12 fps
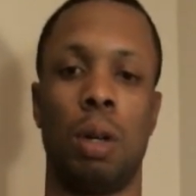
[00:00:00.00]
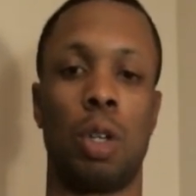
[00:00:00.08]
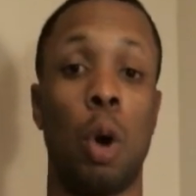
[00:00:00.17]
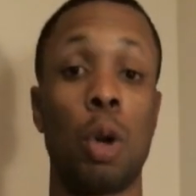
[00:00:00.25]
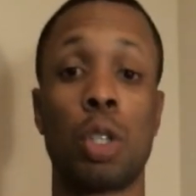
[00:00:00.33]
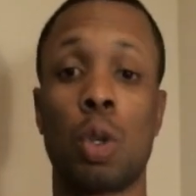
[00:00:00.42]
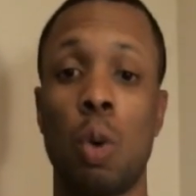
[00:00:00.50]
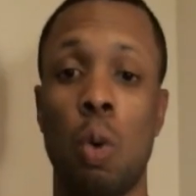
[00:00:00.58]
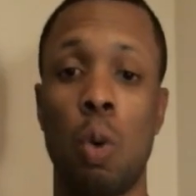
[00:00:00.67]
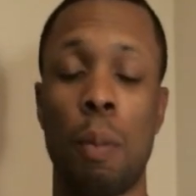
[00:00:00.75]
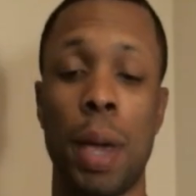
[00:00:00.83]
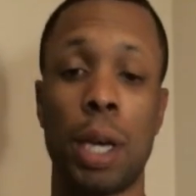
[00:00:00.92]
go to
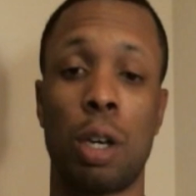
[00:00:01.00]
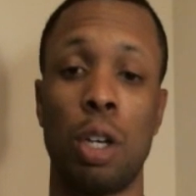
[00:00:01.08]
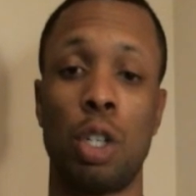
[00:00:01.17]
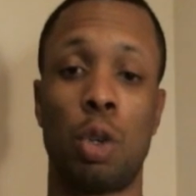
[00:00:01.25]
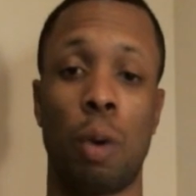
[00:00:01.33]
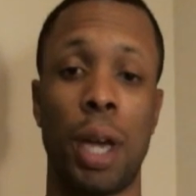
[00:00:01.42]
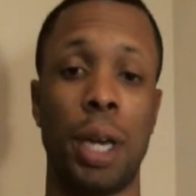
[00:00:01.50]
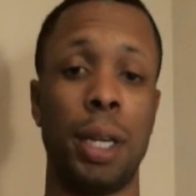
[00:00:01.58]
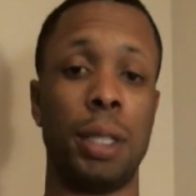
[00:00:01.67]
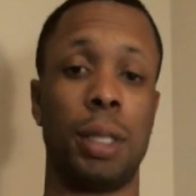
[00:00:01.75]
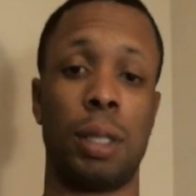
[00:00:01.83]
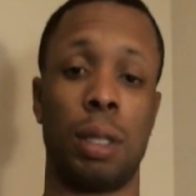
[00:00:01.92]
school, make good
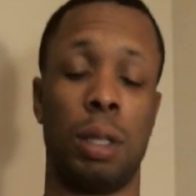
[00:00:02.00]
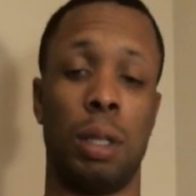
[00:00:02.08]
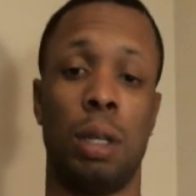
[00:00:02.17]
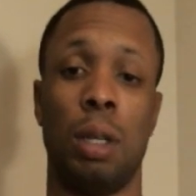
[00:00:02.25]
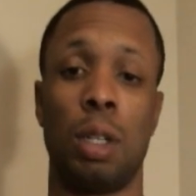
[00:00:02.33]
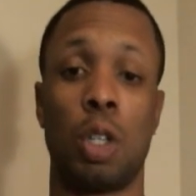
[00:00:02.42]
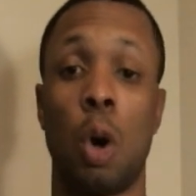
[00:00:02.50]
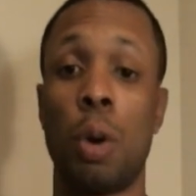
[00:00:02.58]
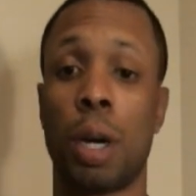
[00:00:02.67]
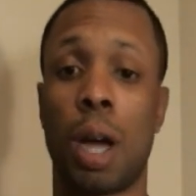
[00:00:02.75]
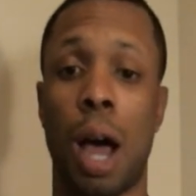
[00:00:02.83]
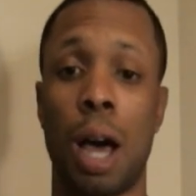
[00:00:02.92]
grades, go
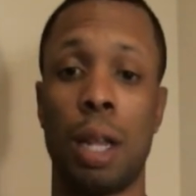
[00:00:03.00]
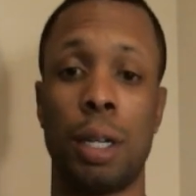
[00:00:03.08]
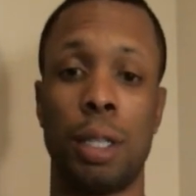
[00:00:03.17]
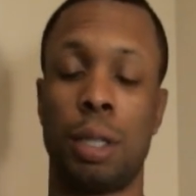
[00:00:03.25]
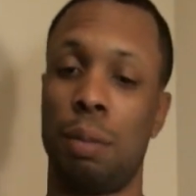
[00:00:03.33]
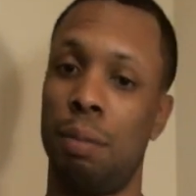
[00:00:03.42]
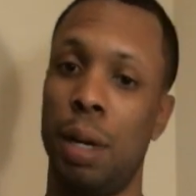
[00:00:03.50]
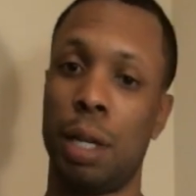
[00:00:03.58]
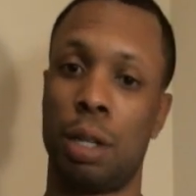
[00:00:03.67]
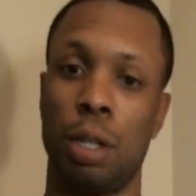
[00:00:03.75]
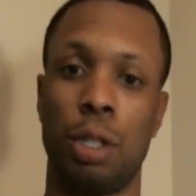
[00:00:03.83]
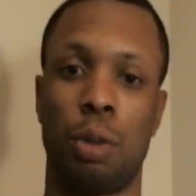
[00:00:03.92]
to college, make
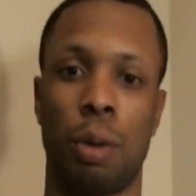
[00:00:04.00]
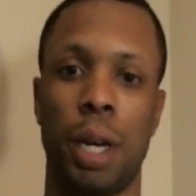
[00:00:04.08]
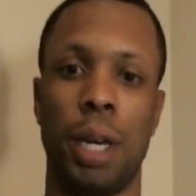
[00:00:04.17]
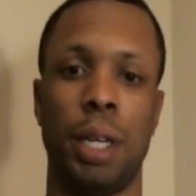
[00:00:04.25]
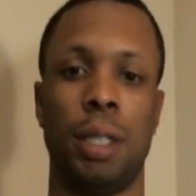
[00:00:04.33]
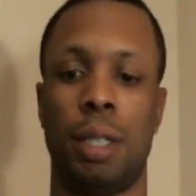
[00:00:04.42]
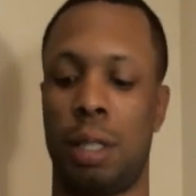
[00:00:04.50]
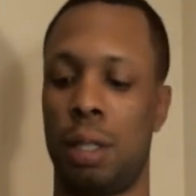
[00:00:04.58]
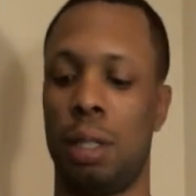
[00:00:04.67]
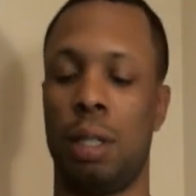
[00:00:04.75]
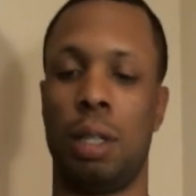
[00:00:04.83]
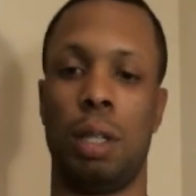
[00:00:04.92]
good grades,
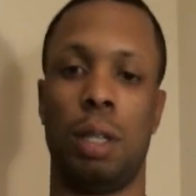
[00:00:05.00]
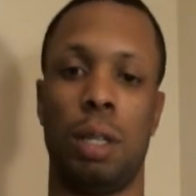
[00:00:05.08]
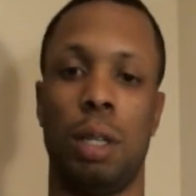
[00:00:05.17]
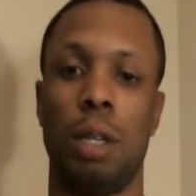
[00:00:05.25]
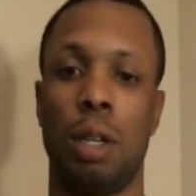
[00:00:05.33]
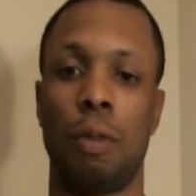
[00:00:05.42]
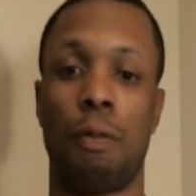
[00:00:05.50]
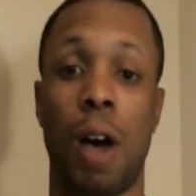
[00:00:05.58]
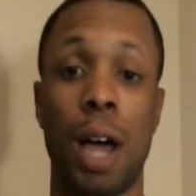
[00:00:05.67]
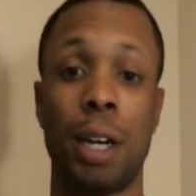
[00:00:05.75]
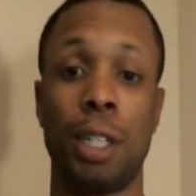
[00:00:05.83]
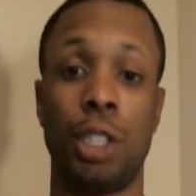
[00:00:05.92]

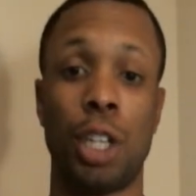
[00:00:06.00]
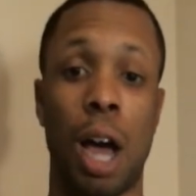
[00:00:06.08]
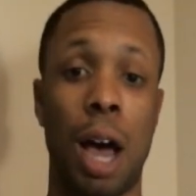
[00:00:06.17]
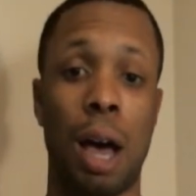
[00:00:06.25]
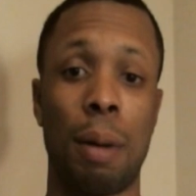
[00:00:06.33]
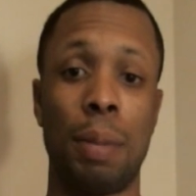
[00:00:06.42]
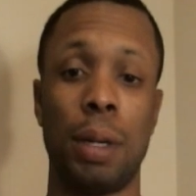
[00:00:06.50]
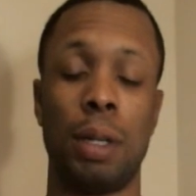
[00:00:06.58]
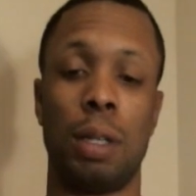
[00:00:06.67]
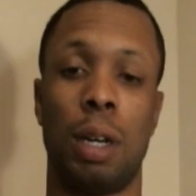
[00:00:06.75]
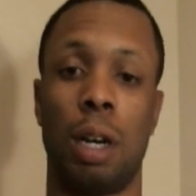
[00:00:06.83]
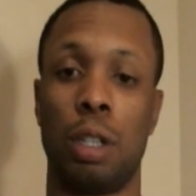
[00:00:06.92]
find a job,
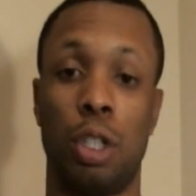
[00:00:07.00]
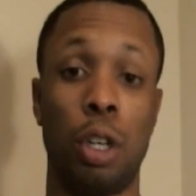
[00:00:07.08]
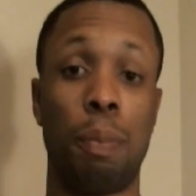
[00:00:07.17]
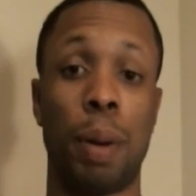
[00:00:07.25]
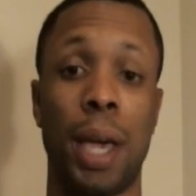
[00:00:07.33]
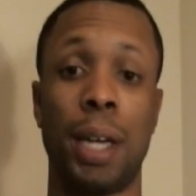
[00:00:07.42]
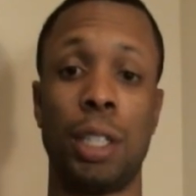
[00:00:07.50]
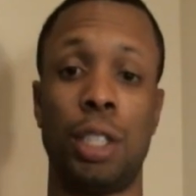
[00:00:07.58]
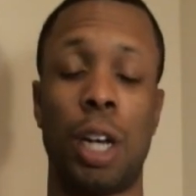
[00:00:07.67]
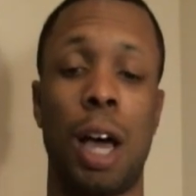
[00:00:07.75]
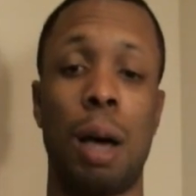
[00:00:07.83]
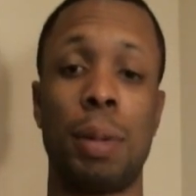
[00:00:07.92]
a good paying
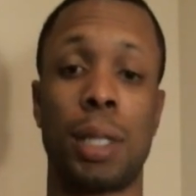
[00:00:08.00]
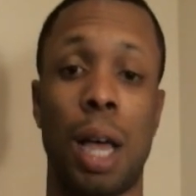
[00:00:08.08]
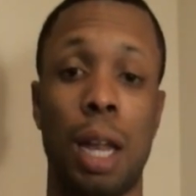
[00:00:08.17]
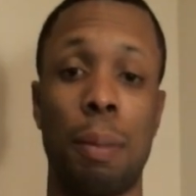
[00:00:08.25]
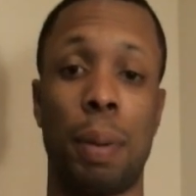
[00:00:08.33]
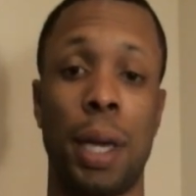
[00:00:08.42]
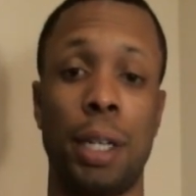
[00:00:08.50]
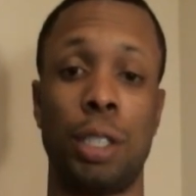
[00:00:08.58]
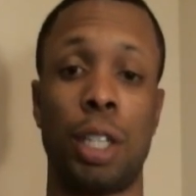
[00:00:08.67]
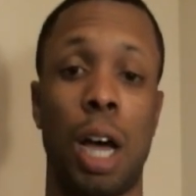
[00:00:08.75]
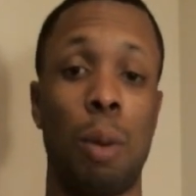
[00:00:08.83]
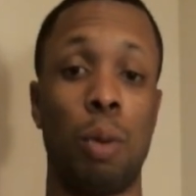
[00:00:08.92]
job, a solid paying
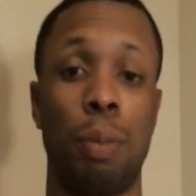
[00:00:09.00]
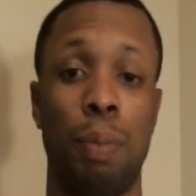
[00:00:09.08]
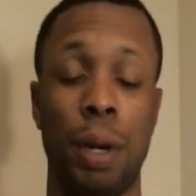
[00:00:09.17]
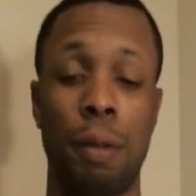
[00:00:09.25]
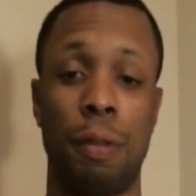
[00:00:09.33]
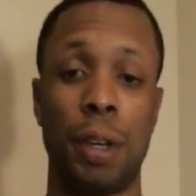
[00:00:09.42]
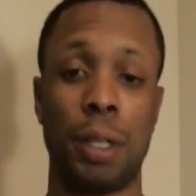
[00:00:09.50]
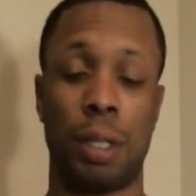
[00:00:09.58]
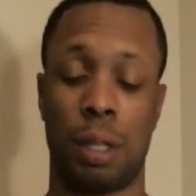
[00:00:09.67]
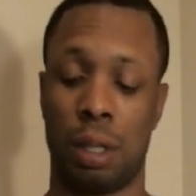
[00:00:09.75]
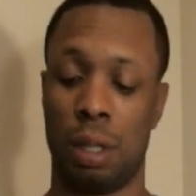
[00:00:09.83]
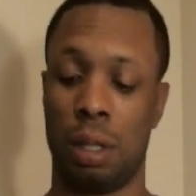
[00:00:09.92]
job with
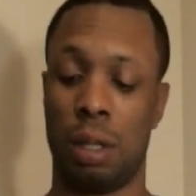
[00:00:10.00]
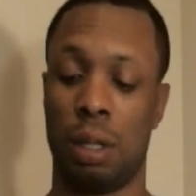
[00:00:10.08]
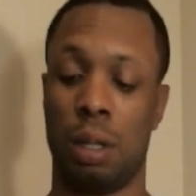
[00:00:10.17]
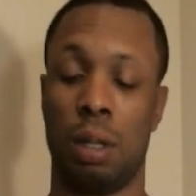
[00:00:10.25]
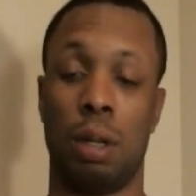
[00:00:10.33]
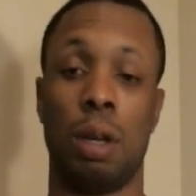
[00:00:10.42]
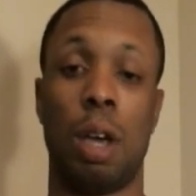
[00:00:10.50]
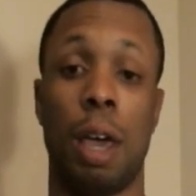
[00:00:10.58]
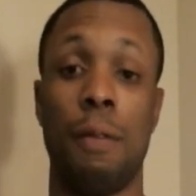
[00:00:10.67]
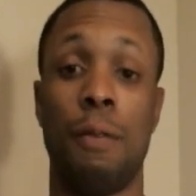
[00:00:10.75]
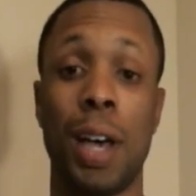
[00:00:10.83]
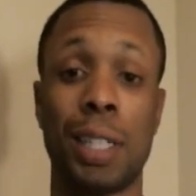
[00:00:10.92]
benefits,
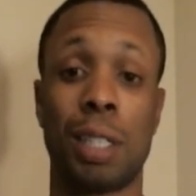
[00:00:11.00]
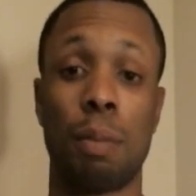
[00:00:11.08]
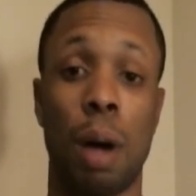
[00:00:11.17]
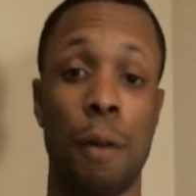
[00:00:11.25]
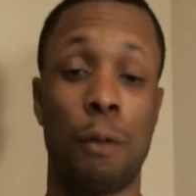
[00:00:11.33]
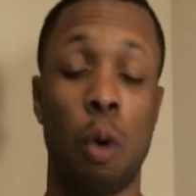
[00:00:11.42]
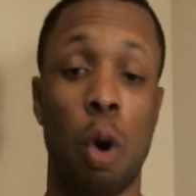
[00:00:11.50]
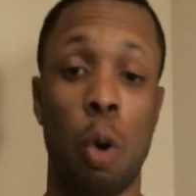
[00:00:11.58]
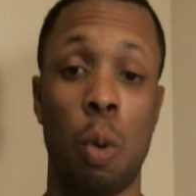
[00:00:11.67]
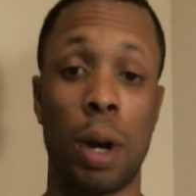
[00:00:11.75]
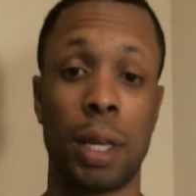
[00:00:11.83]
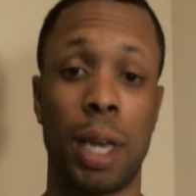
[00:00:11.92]
invest in my
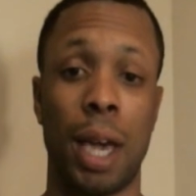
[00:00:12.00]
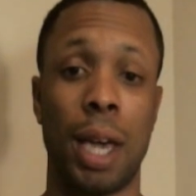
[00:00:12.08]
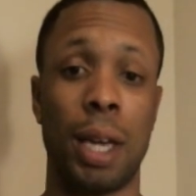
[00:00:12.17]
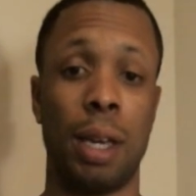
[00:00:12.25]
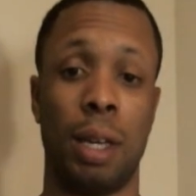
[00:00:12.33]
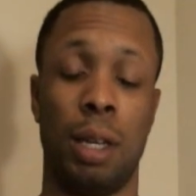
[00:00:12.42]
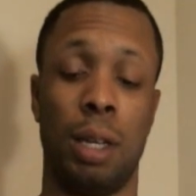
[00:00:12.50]
401k,